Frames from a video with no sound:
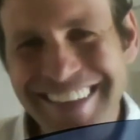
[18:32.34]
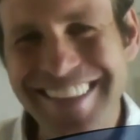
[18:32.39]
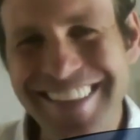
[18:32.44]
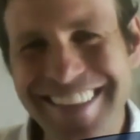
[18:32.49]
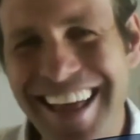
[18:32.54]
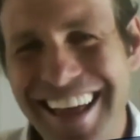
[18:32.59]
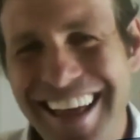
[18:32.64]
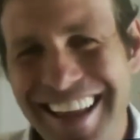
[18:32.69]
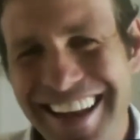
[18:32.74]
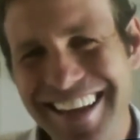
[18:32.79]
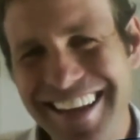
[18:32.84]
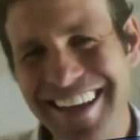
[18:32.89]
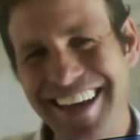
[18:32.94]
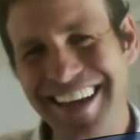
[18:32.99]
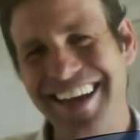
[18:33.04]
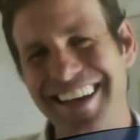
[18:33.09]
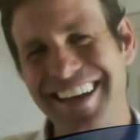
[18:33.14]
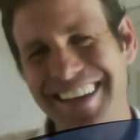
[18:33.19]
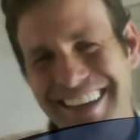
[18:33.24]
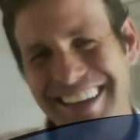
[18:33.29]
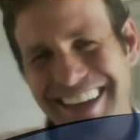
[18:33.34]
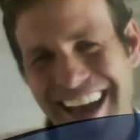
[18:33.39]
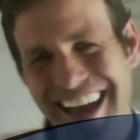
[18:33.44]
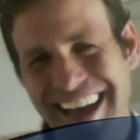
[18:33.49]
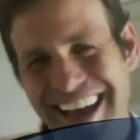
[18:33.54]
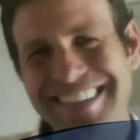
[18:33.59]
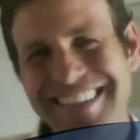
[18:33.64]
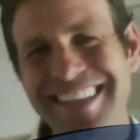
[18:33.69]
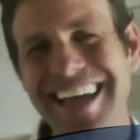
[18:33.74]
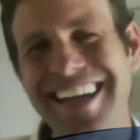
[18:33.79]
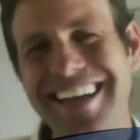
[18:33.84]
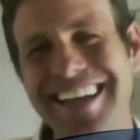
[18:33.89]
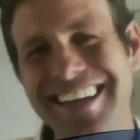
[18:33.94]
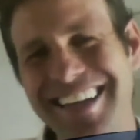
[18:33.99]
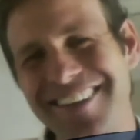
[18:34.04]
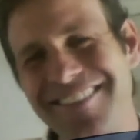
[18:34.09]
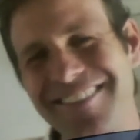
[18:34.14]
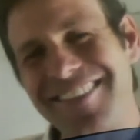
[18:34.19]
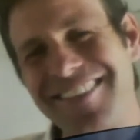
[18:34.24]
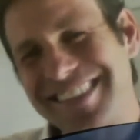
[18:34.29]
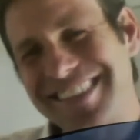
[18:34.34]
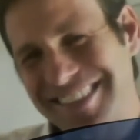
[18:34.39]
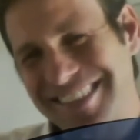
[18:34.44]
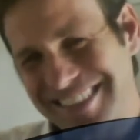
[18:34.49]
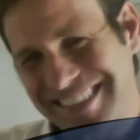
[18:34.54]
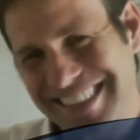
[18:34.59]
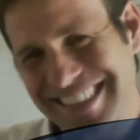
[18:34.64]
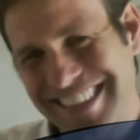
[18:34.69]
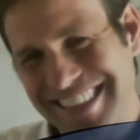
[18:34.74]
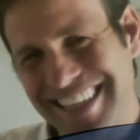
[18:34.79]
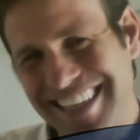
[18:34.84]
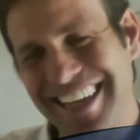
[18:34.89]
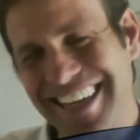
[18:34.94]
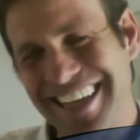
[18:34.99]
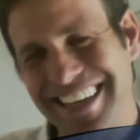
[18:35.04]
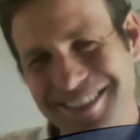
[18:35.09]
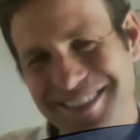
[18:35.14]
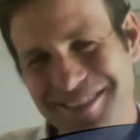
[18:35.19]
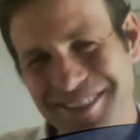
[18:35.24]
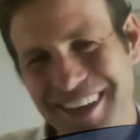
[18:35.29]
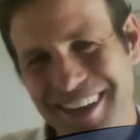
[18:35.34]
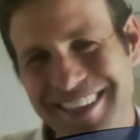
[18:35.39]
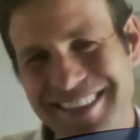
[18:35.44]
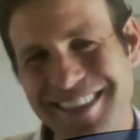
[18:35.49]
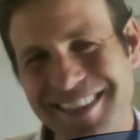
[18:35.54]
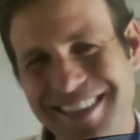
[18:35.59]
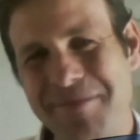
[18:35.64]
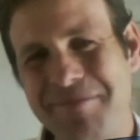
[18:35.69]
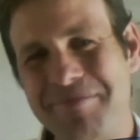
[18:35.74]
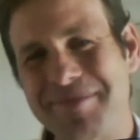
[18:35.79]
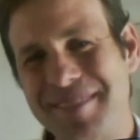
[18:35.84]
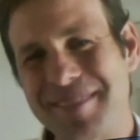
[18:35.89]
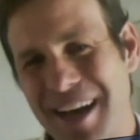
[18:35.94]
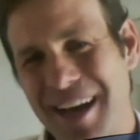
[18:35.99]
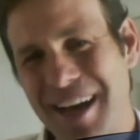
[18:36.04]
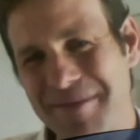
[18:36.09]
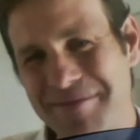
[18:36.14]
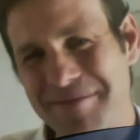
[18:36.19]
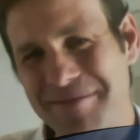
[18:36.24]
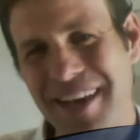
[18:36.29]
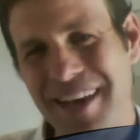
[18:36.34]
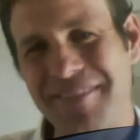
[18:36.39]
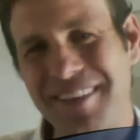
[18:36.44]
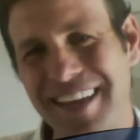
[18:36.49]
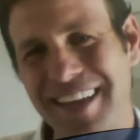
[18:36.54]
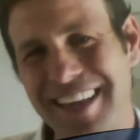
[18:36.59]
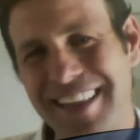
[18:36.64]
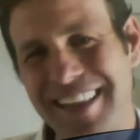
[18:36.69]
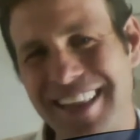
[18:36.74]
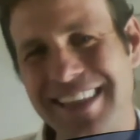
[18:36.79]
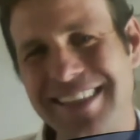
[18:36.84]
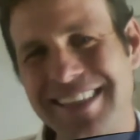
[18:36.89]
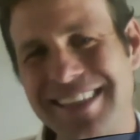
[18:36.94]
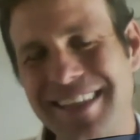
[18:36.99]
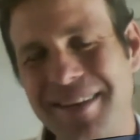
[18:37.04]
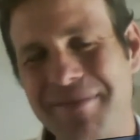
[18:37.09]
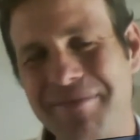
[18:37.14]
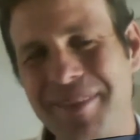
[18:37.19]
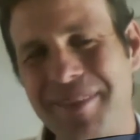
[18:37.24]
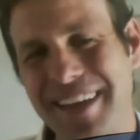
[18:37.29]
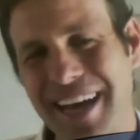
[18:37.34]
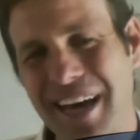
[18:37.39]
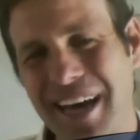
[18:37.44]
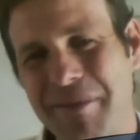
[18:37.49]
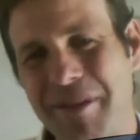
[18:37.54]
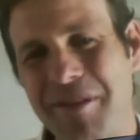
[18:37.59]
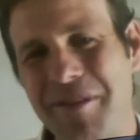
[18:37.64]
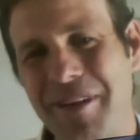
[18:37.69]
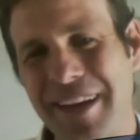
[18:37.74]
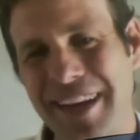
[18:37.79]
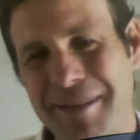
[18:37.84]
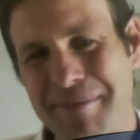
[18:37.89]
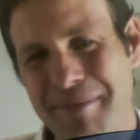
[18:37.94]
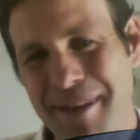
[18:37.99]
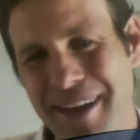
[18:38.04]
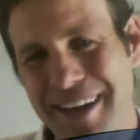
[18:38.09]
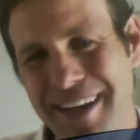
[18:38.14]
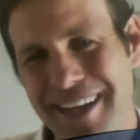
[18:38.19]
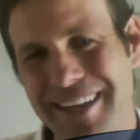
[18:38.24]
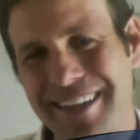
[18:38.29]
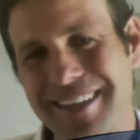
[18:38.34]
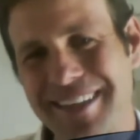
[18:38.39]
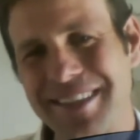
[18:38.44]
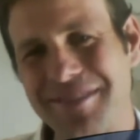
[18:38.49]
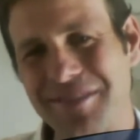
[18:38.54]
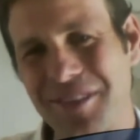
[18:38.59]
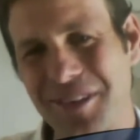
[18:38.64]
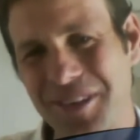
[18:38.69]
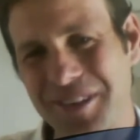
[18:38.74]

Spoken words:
That has a lot of good resources in it as well. So I'm definitely, that's something I'll be recommending to folks.